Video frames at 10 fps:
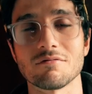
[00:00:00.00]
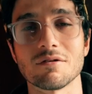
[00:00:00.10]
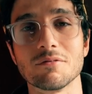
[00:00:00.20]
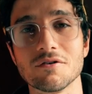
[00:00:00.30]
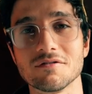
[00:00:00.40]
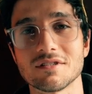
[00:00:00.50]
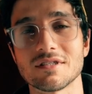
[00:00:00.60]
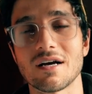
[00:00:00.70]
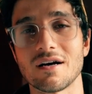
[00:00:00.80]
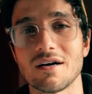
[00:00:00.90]
removes
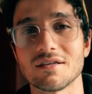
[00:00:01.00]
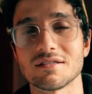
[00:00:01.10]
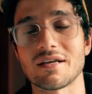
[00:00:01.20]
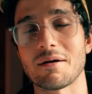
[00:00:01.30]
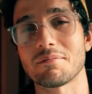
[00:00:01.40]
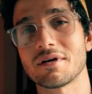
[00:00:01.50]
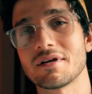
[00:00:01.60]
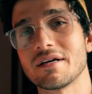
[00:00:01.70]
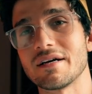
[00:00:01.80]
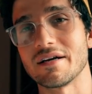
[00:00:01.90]
a step
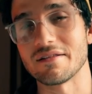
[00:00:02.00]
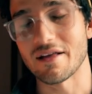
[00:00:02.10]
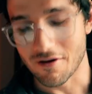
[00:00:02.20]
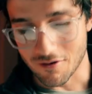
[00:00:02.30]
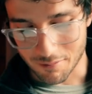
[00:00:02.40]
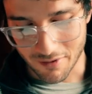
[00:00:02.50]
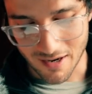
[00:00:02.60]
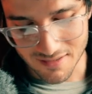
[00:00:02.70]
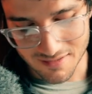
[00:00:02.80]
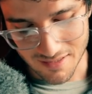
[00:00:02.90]
in that whole
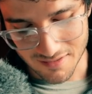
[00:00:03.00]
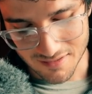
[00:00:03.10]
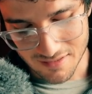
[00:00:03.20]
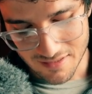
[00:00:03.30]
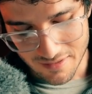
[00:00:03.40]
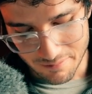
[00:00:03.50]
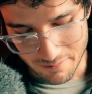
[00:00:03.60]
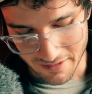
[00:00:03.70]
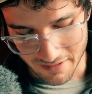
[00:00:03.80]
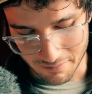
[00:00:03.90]
process,
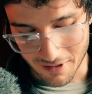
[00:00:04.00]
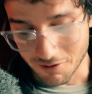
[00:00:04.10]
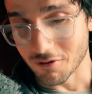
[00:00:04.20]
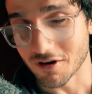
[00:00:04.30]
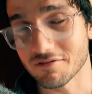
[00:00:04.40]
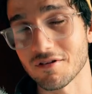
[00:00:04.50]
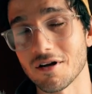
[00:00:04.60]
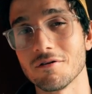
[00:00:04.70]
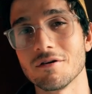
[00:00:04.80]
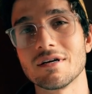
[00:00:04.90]
making my
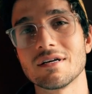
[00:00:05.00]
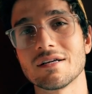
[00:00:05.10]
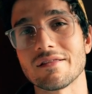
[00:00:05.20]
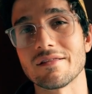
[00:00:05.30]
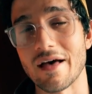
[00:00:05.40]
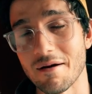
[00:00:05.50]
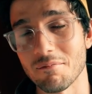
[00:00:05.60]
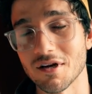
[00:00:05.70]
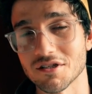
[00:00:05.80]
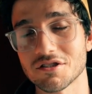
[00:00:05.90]
workflow that
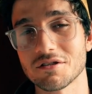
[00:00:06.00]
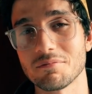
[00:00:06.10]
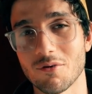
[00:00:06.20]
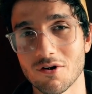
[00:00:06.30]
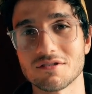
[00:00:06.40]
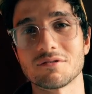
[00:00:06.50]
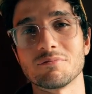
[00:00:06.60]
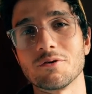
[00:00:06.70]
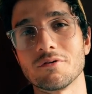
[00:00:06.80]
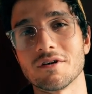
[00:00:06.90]
much more
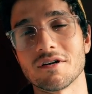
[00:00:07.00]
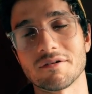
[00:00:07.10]
smoother.